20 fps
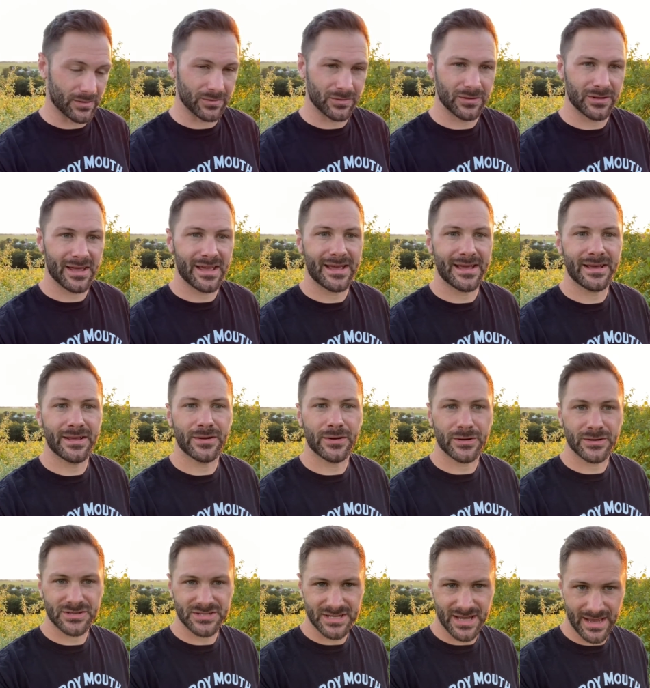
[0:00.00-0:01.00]

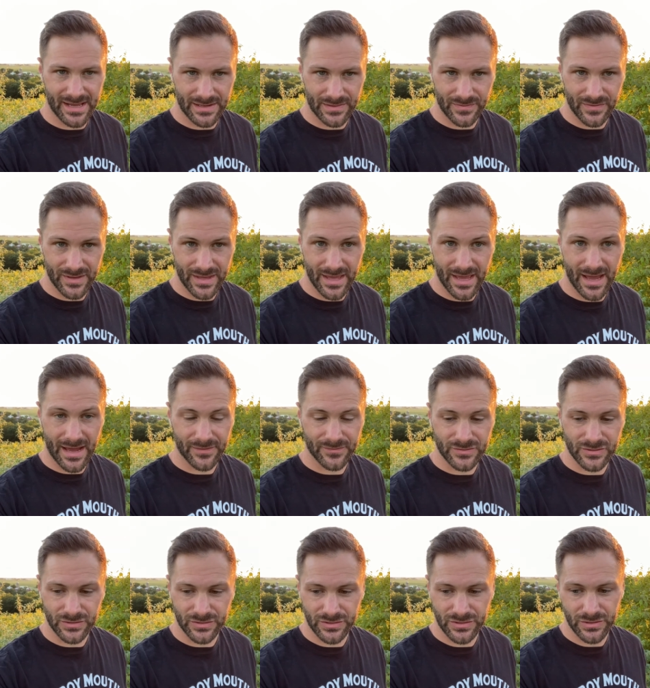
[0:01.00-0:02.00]
later side of the
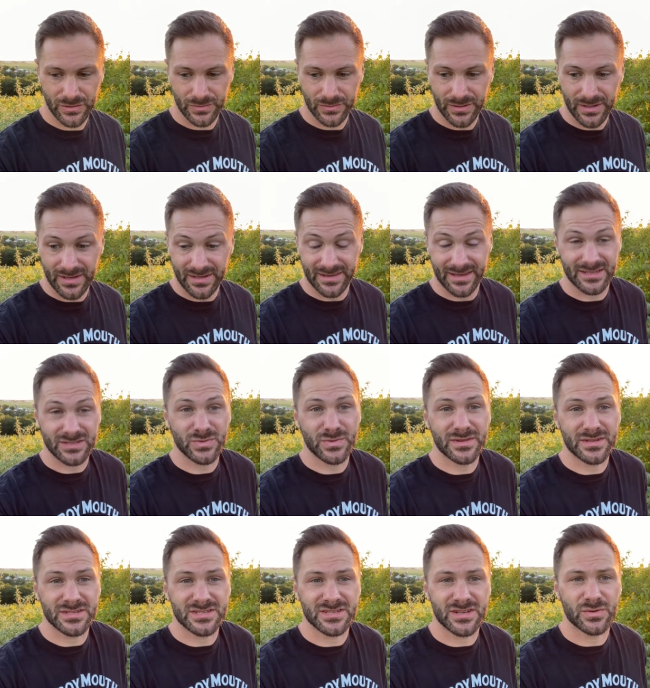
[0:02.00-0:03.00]
afternoon. That's
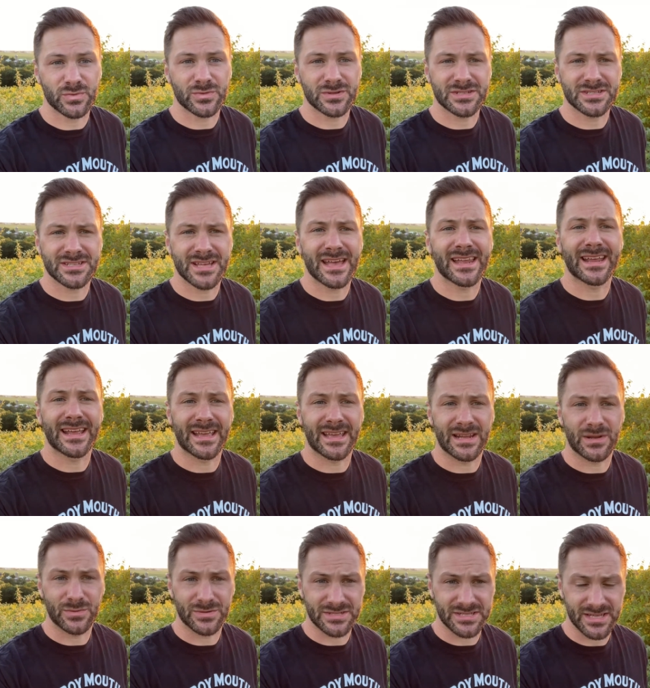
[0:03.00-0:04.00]
when the sun was setting
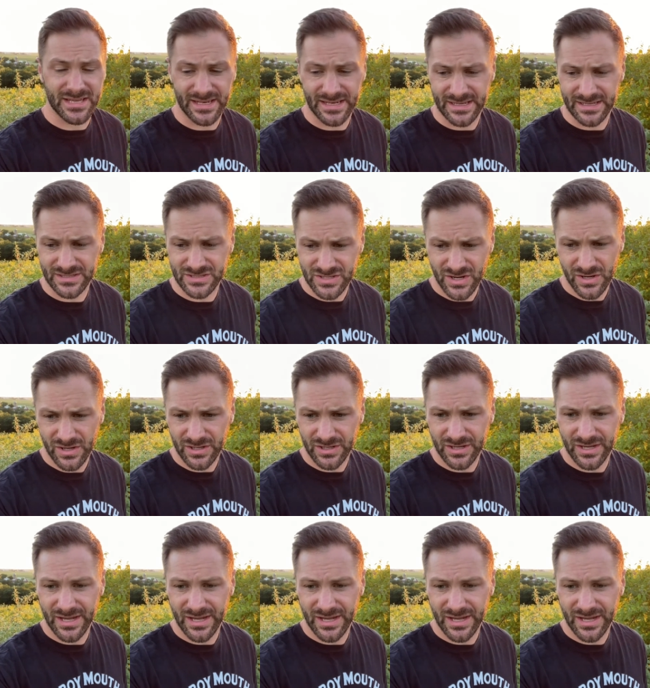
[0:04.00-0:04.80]
and it was getting dark.